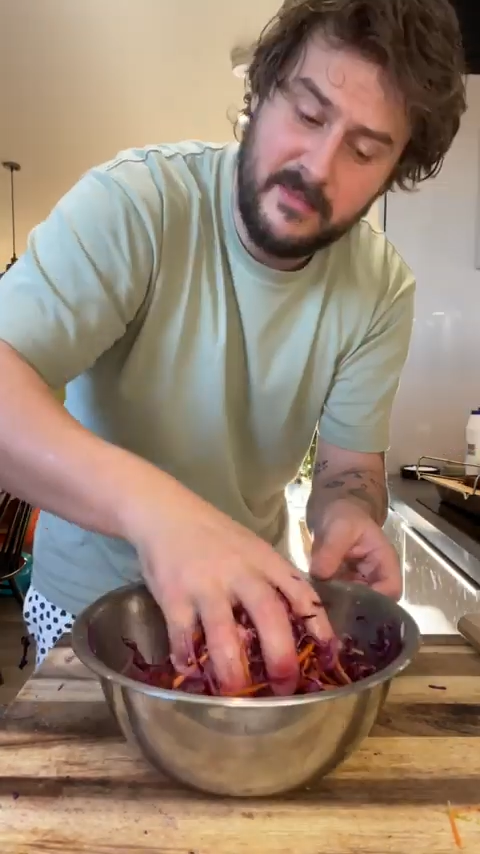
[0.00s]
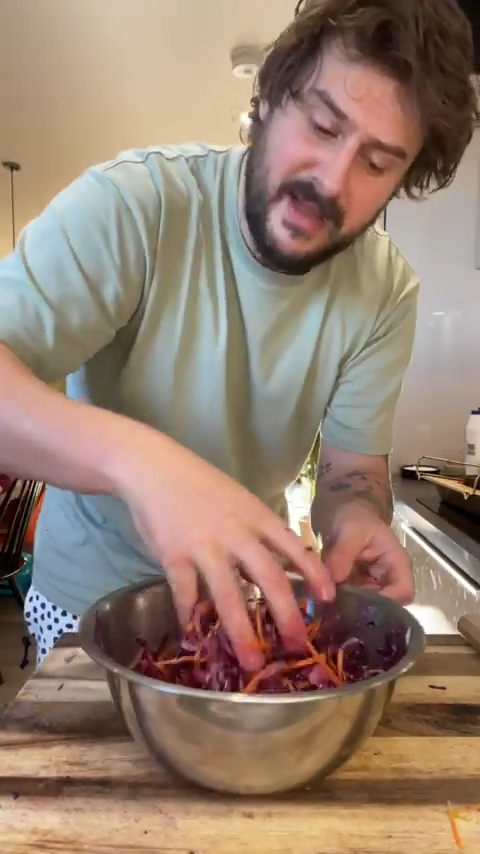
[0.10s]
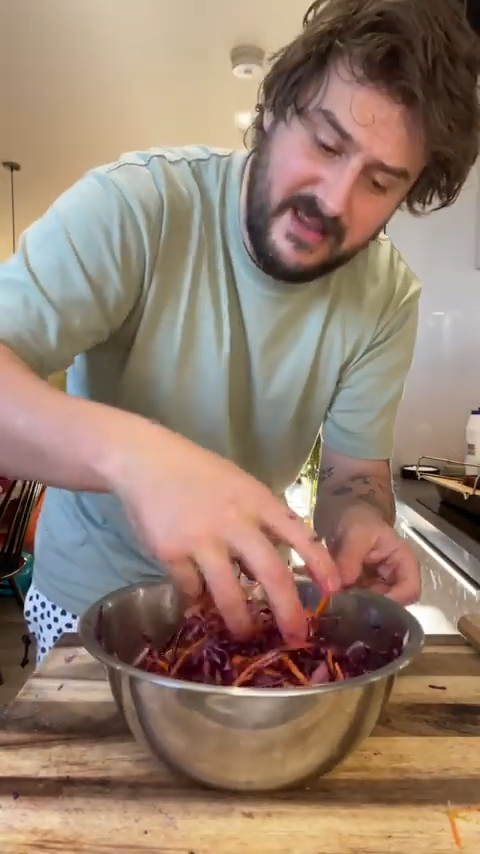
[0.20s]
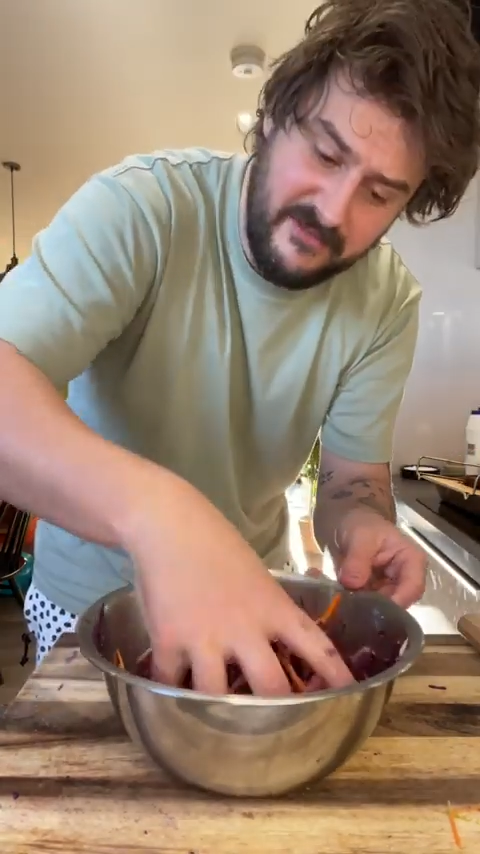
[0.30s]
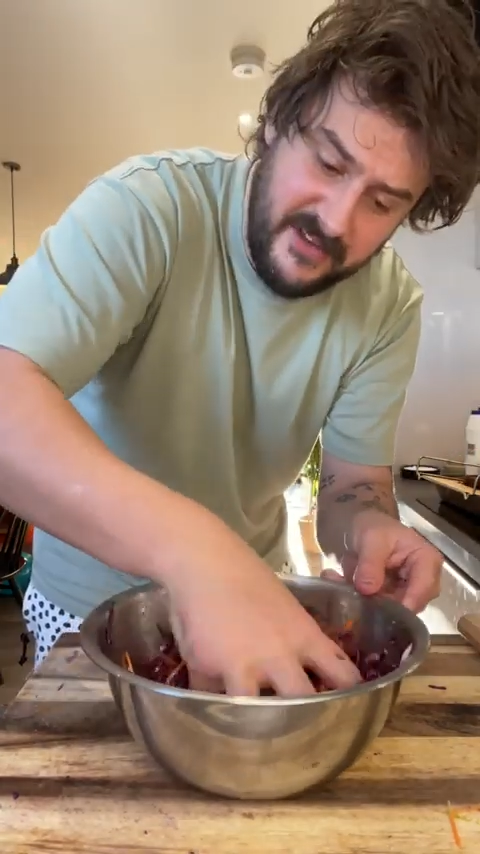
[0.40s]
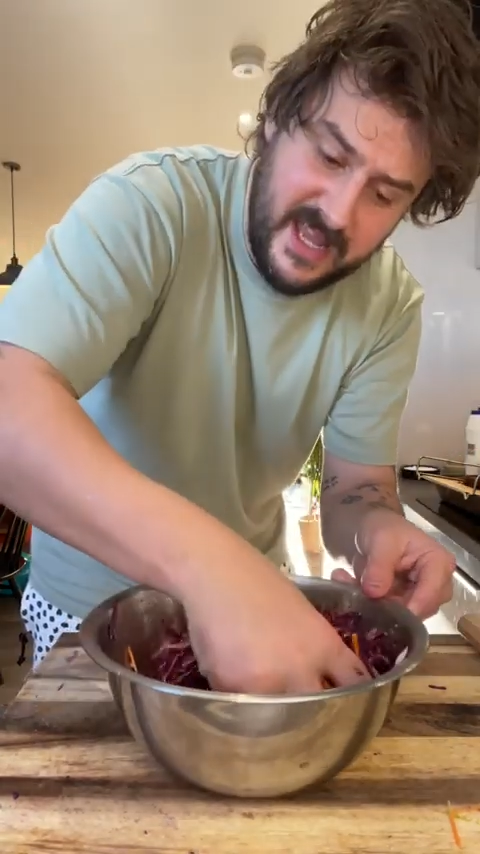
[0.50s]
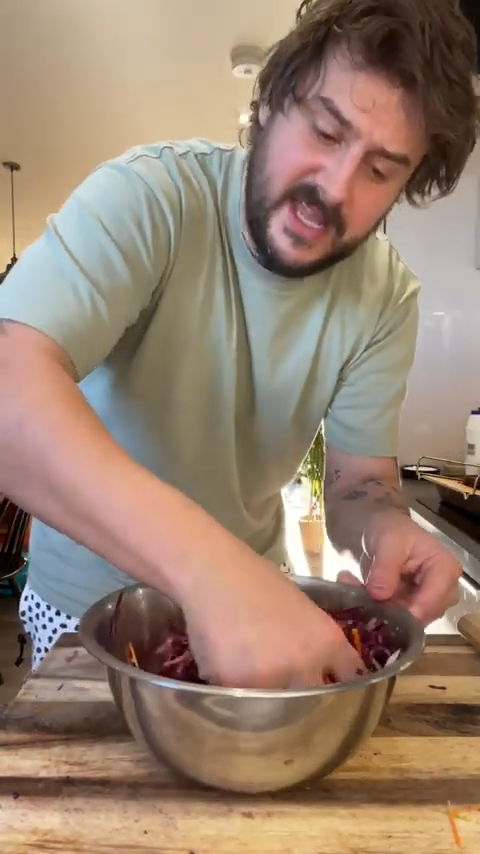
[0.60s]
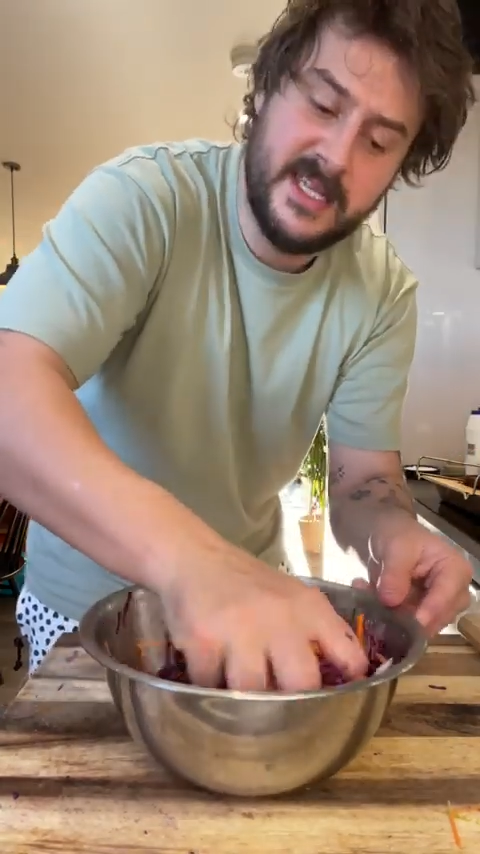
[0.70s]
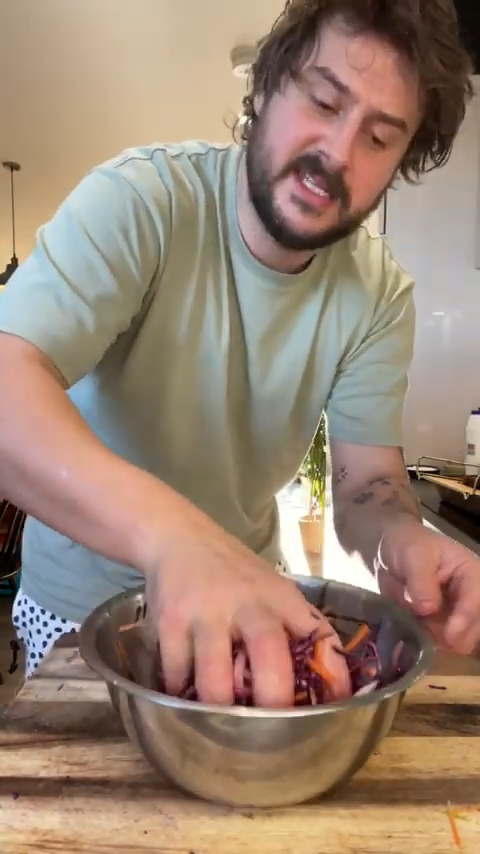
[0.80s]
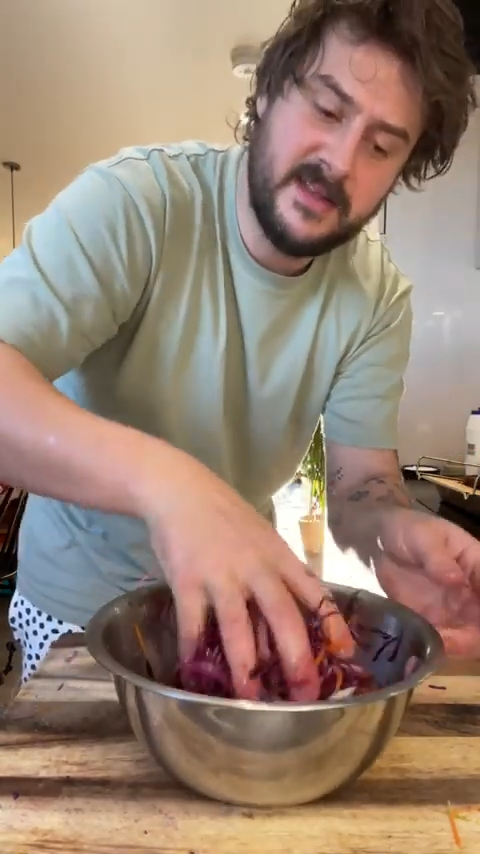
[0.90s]
main thing
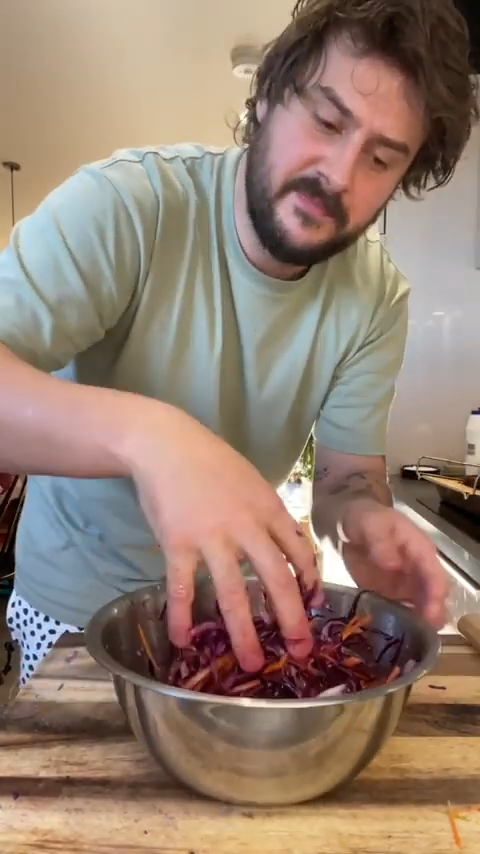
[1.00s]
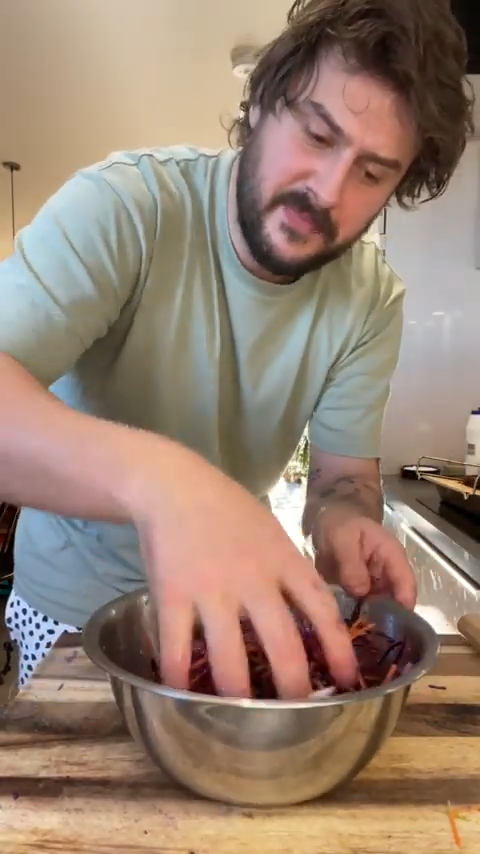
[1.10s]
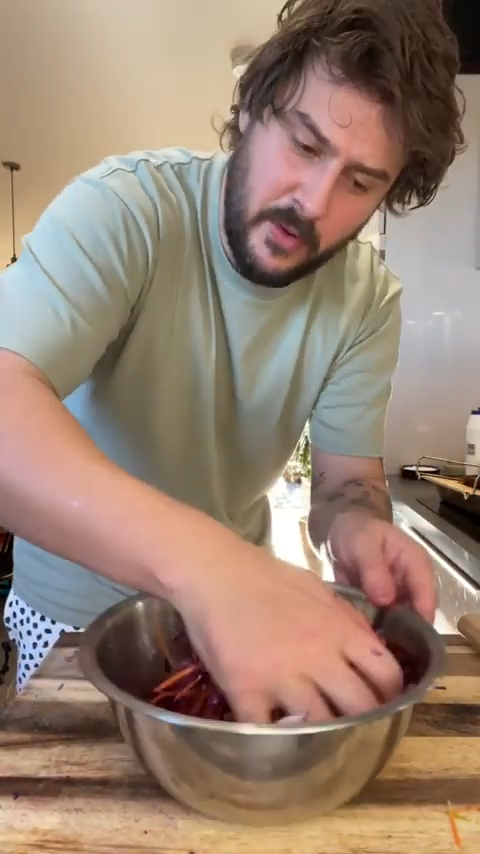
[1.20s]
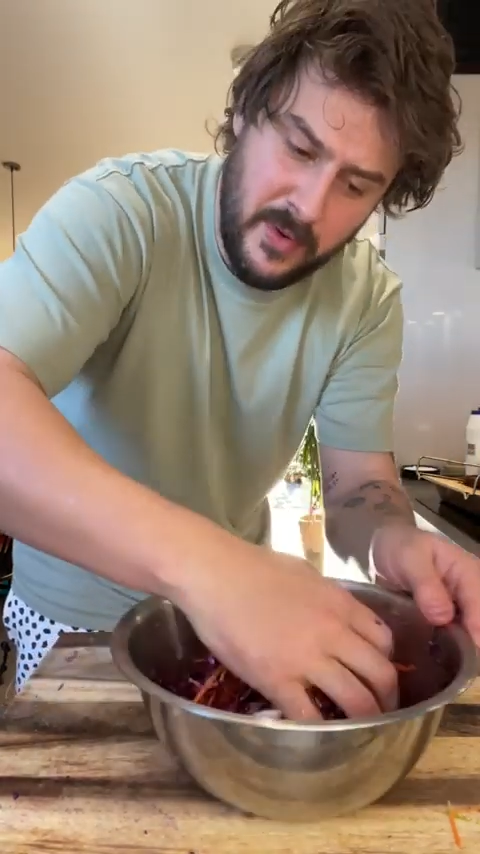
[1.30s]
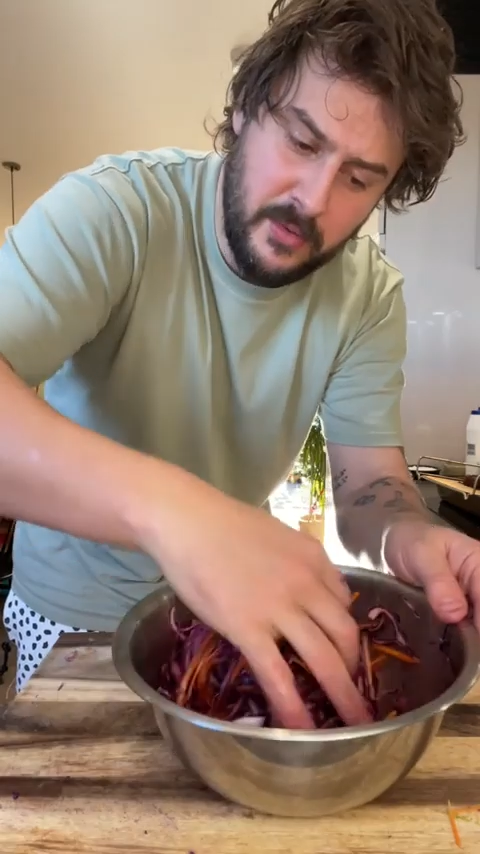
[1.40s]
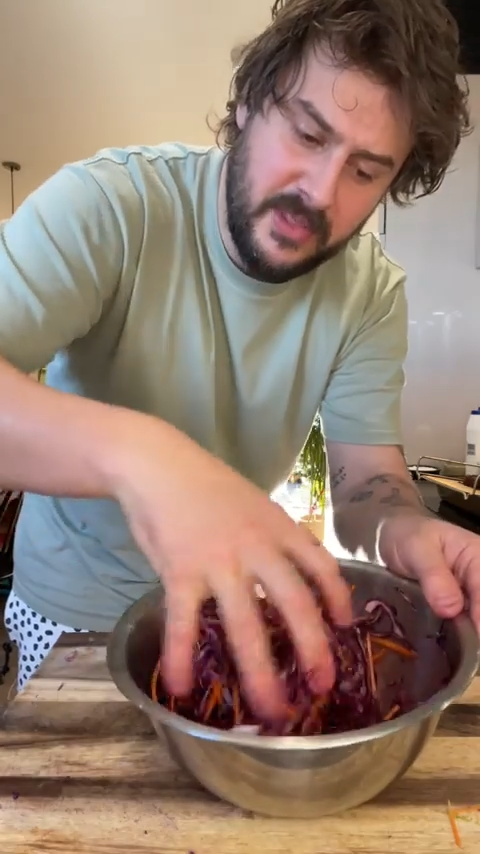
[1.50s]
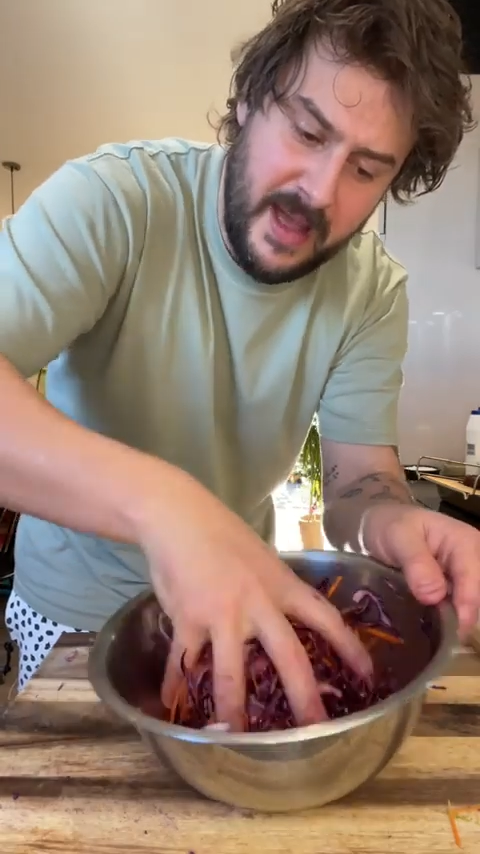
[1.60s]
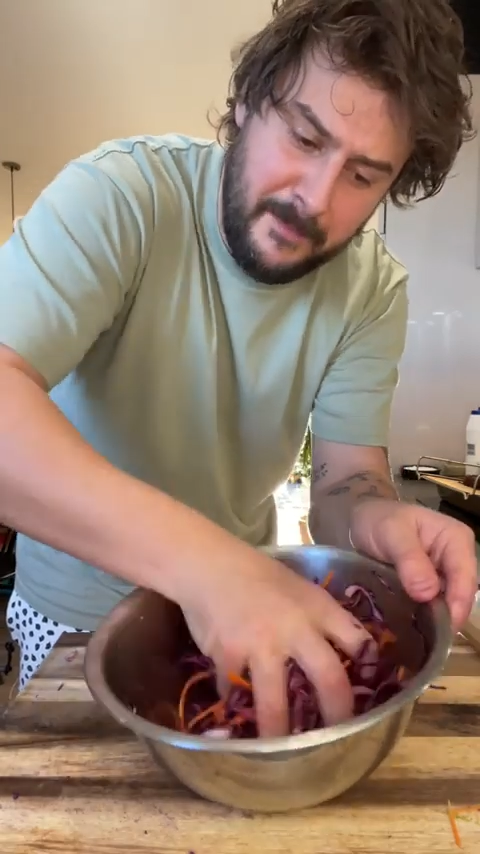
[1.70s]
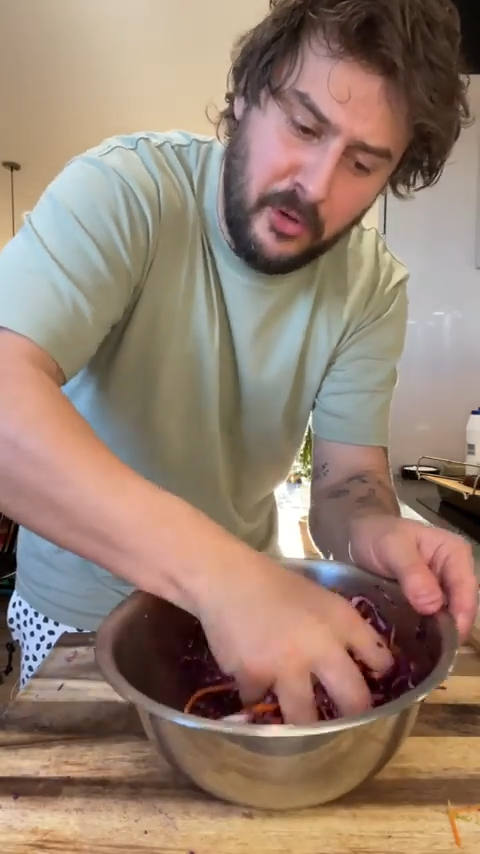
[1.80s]
is, We want that